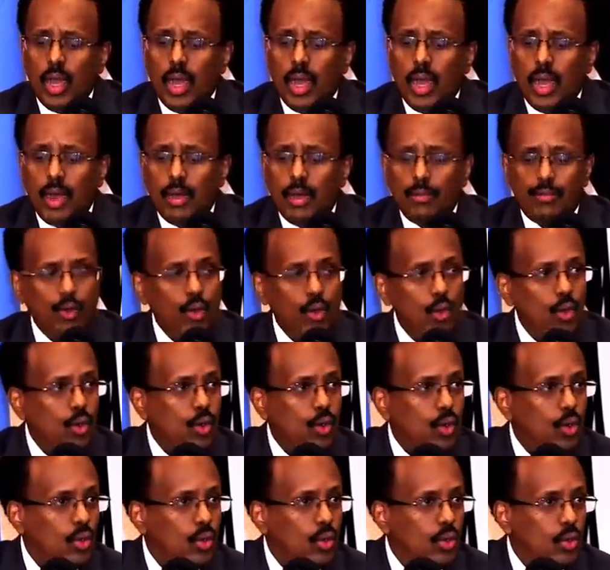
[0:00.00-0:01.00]

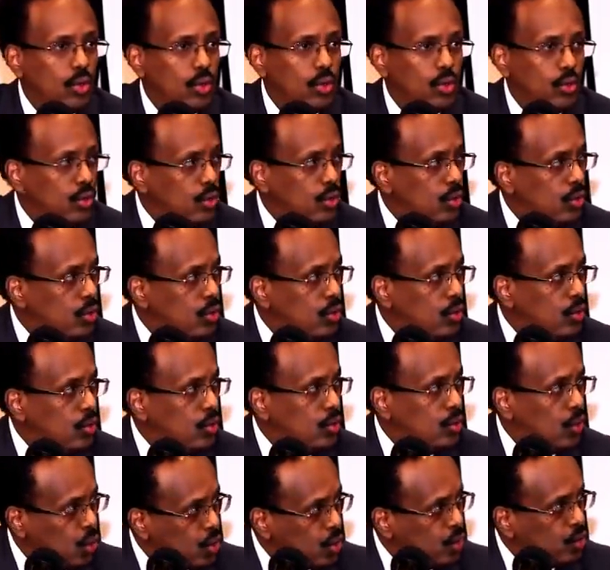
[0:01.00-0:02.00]
for
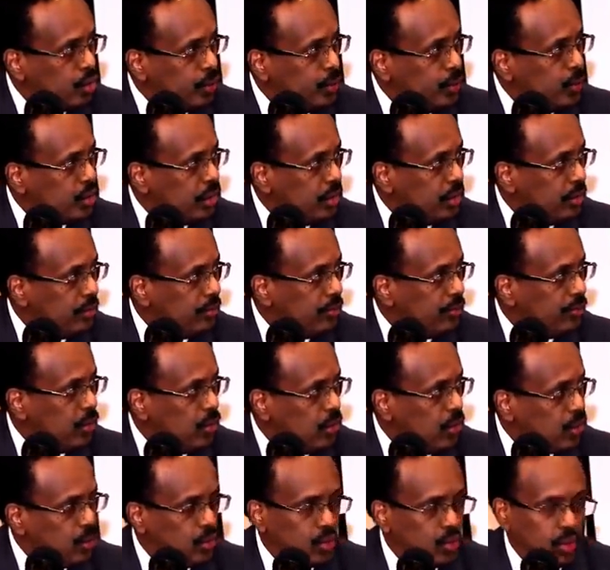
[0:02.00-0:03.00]
your
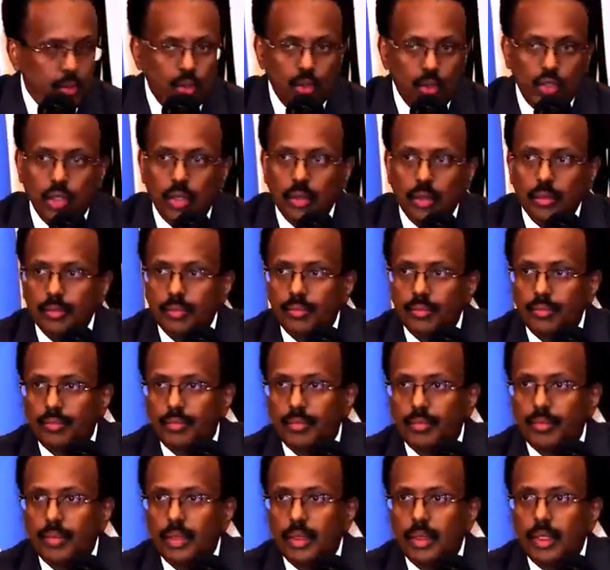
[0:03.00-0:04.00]
contribution
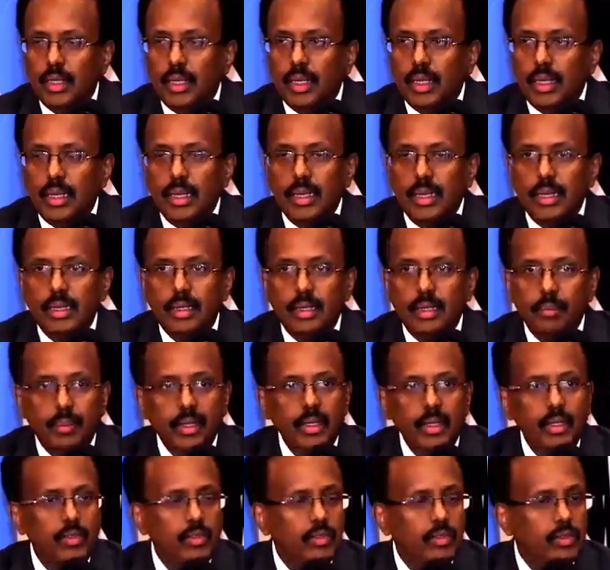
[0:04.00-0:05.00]
in the
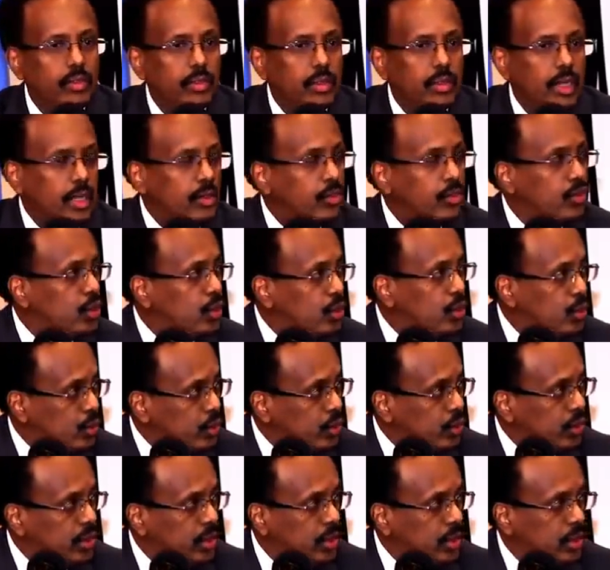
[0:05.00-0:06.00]
peace and
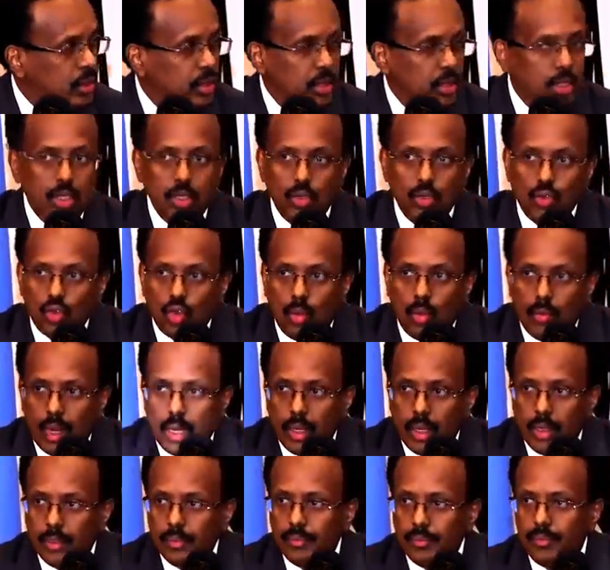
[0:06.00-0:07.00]
security in
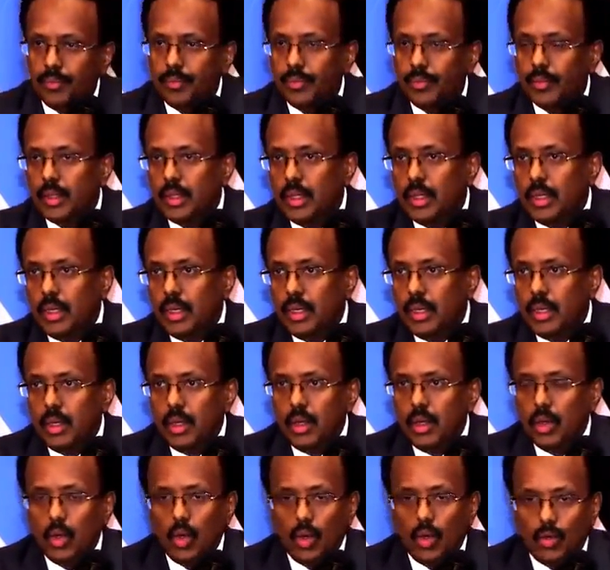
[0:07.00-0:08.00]
Somalia.
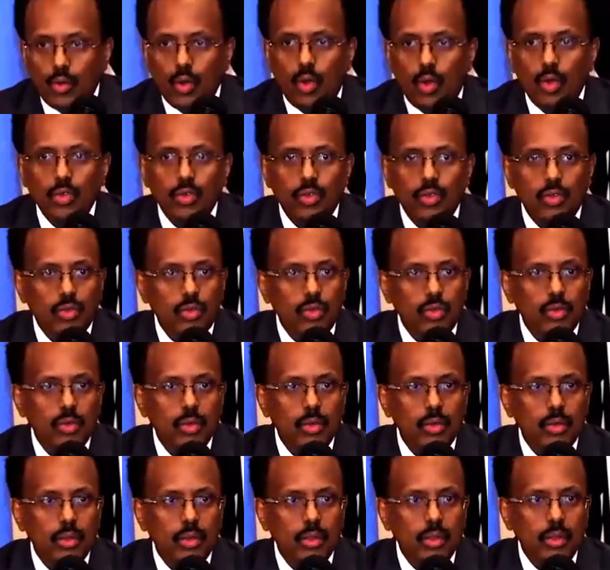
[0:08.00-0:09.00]
Of course,
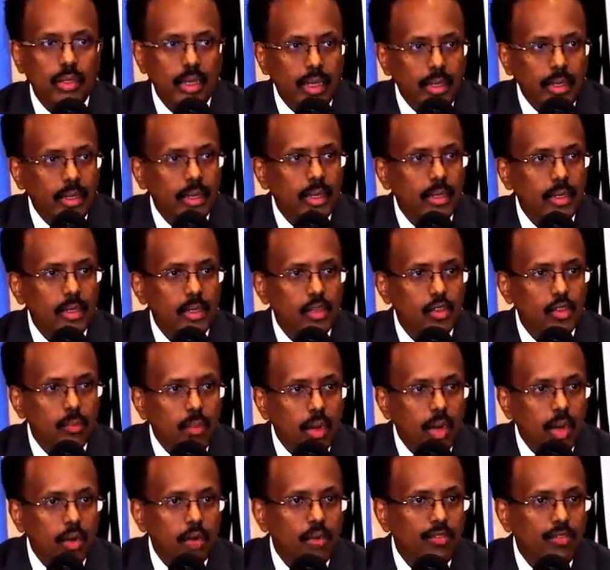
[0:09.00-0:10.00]
Kenya is
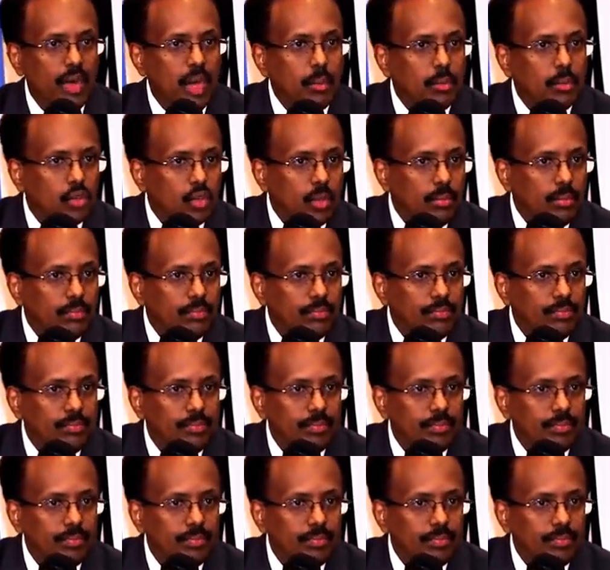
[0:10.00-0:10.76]
part of AMSOM,